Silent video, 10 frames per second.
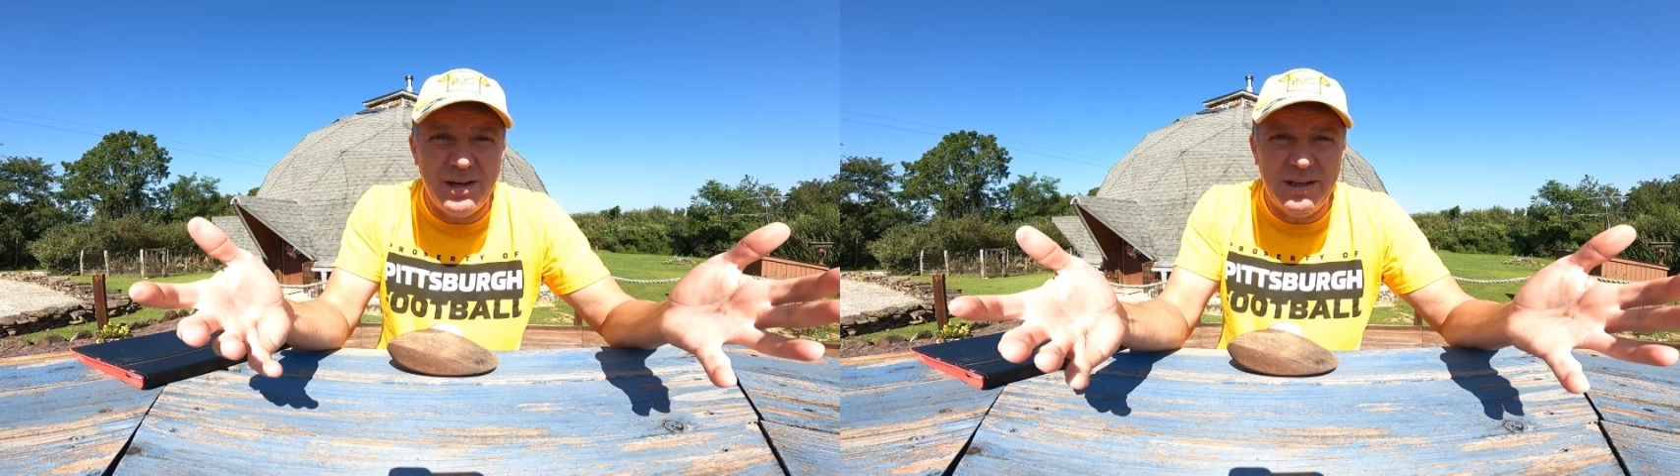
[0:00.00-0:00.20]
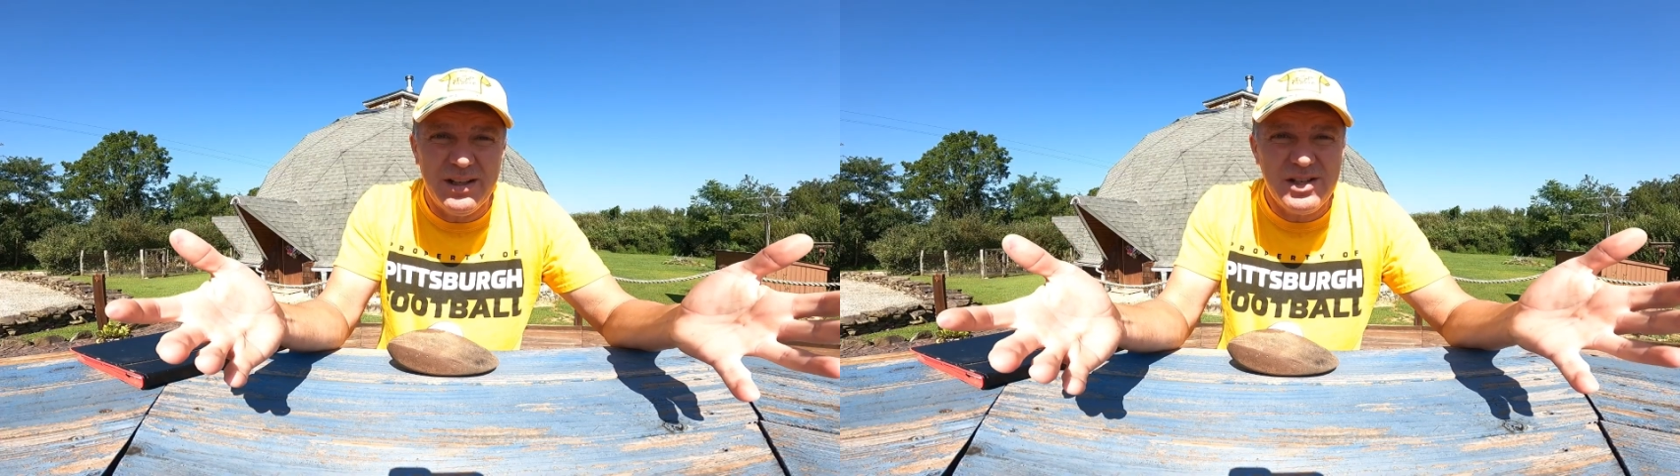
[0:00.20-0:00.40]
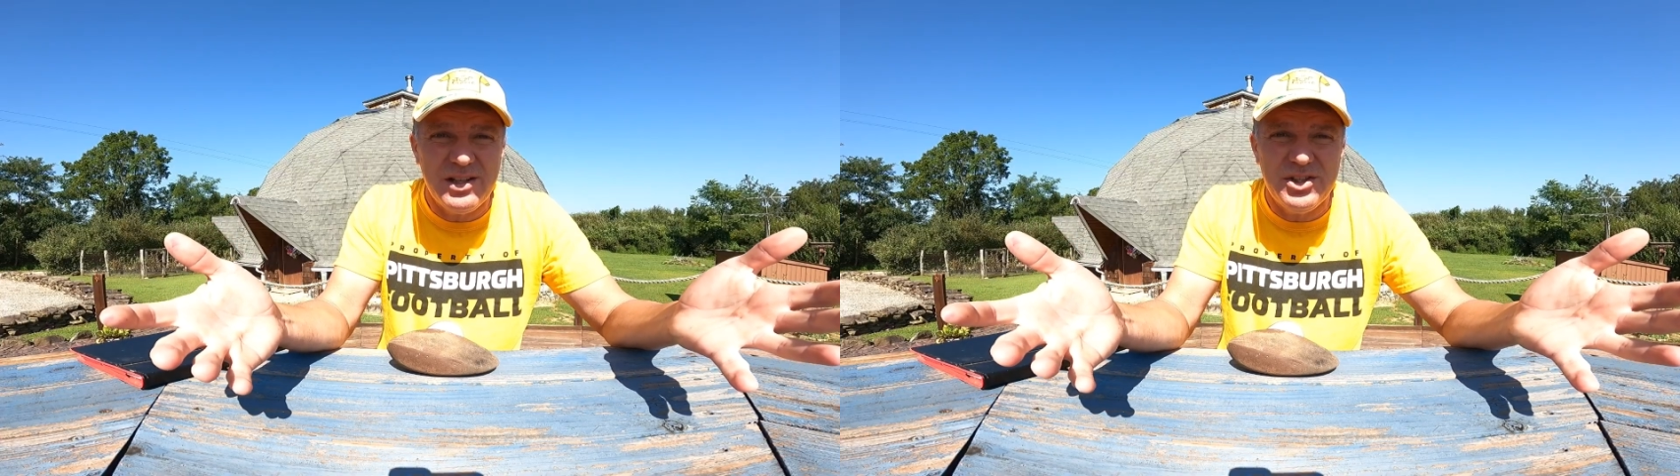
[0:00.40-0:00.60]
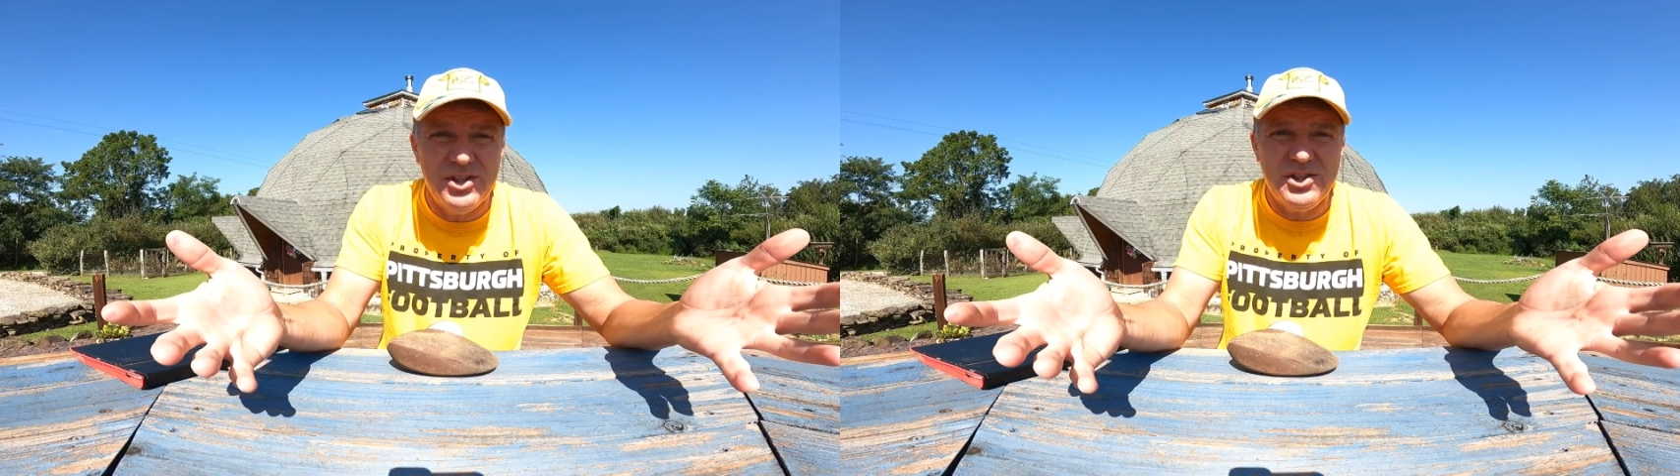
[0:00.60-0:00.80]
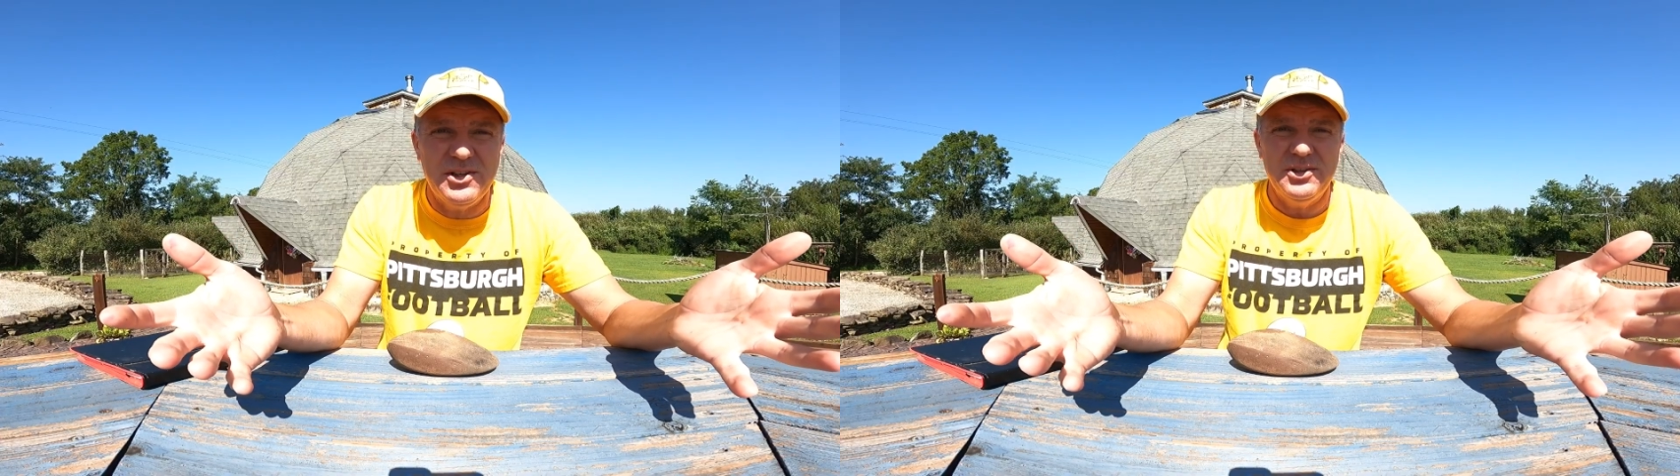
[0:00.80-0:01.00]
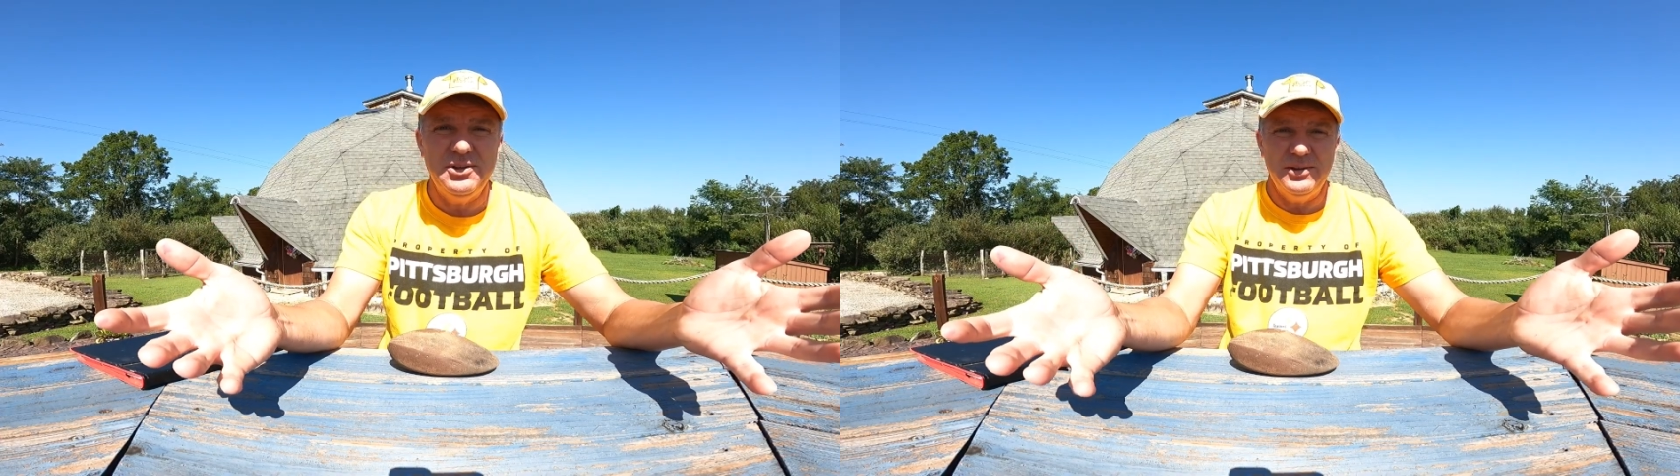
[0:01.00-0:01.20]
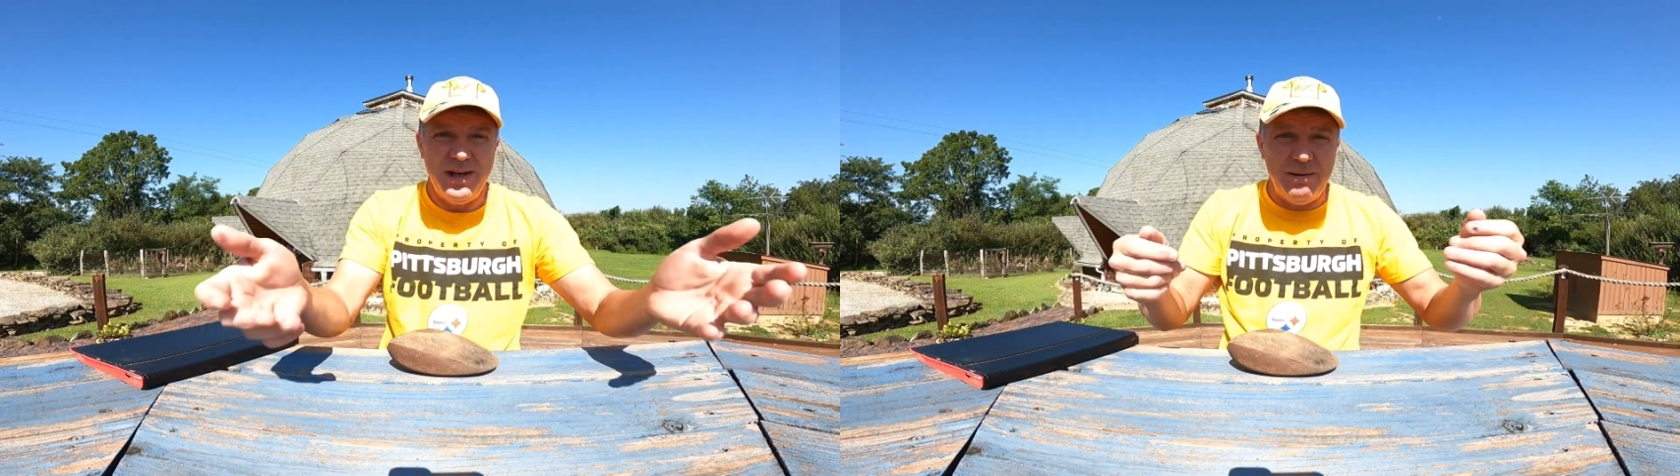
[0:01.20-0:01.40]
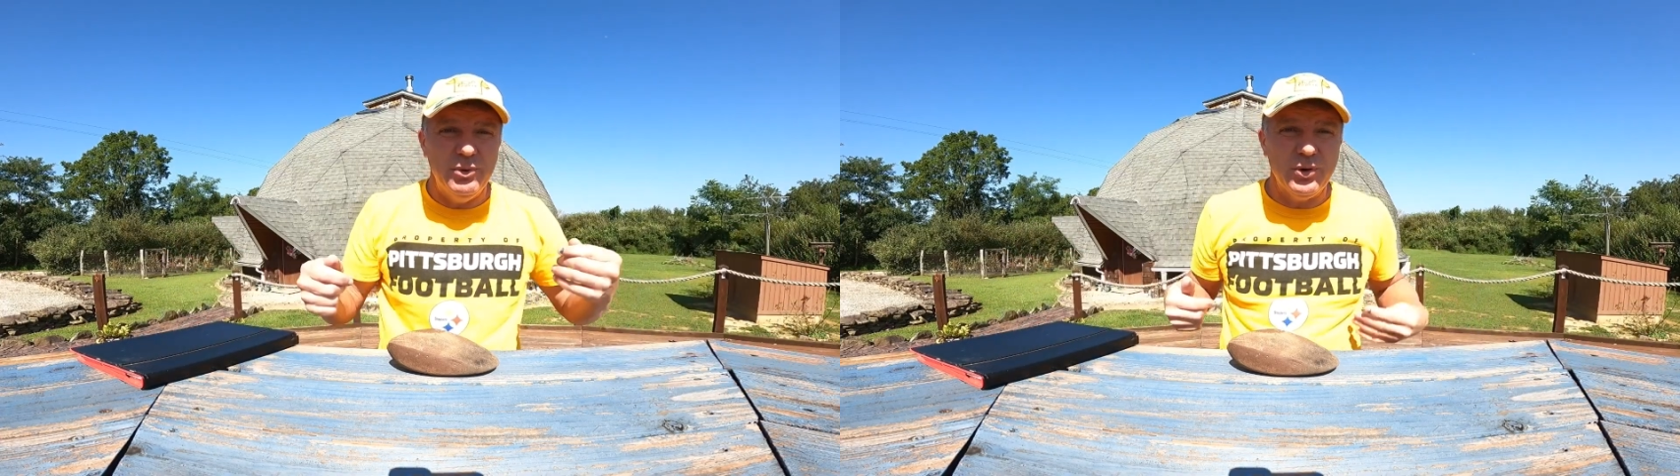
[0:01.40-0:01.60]
I guess I should start doing
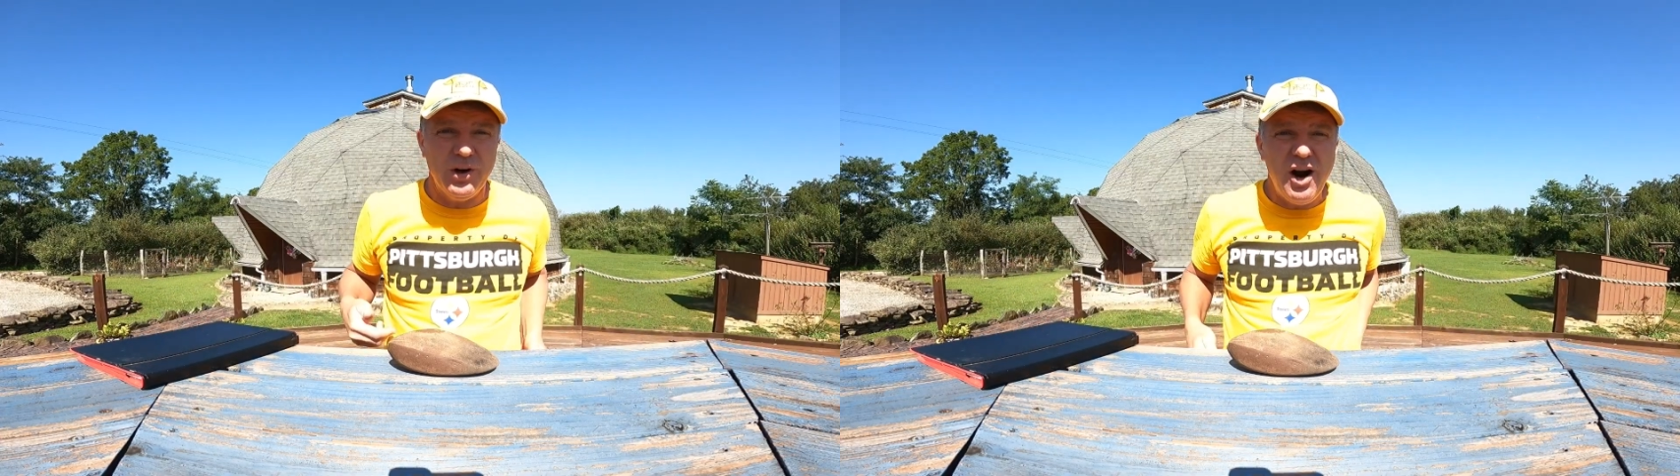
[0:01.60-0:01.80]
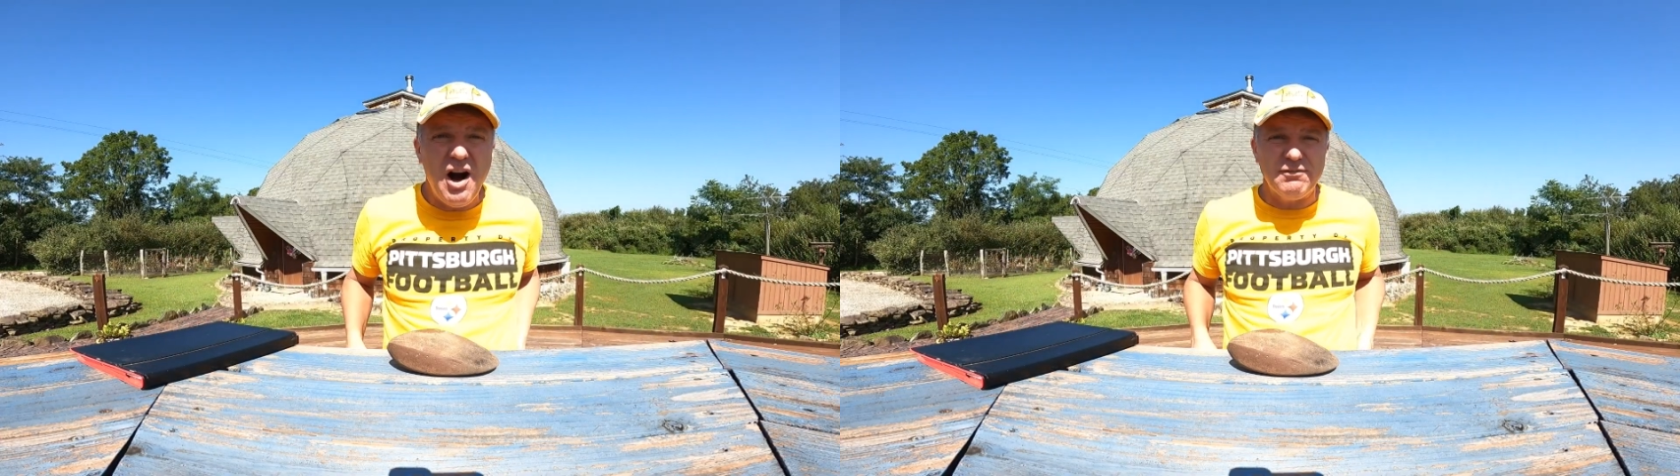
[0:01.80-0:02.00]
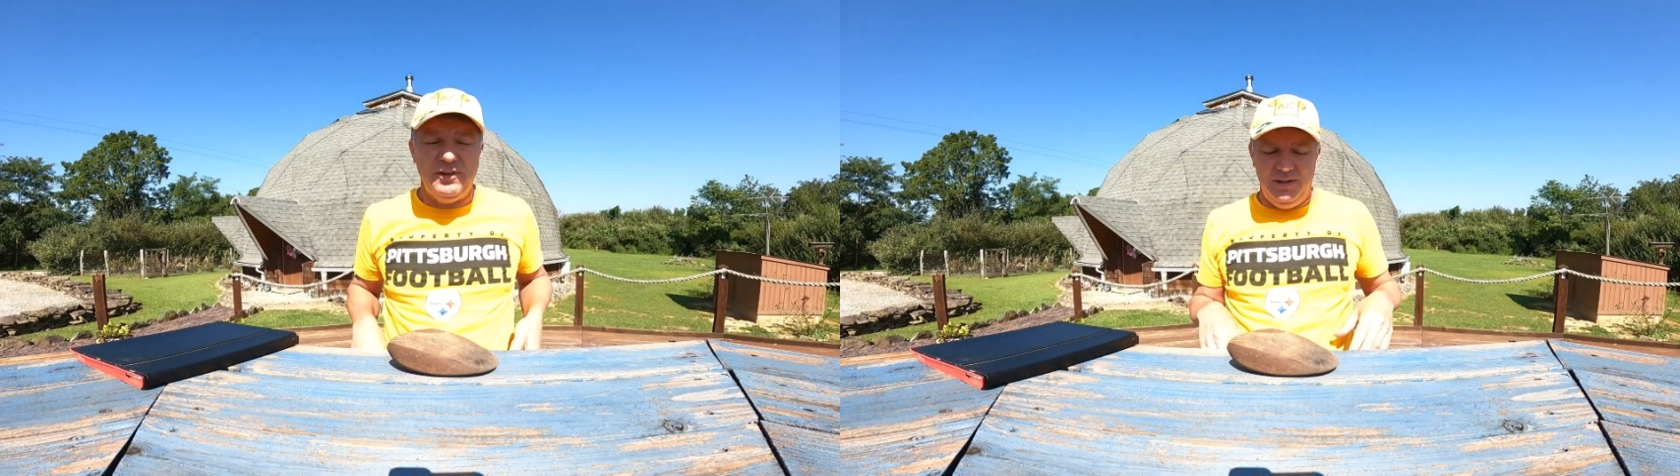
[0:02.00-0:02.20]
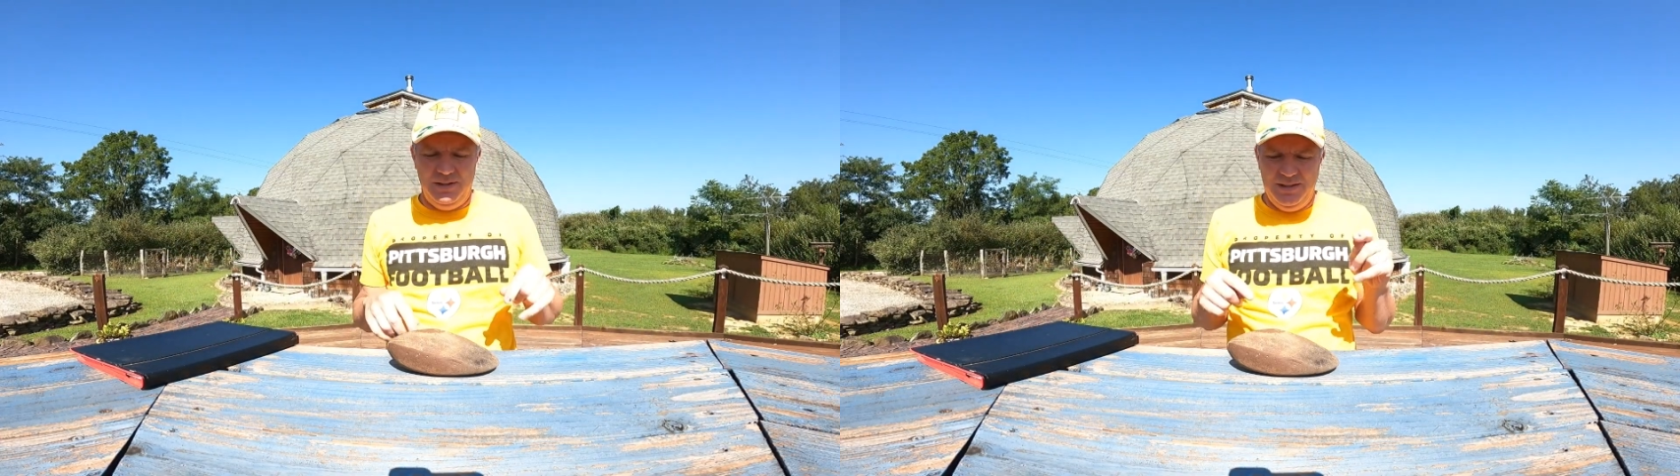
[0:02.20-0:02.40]
that more often.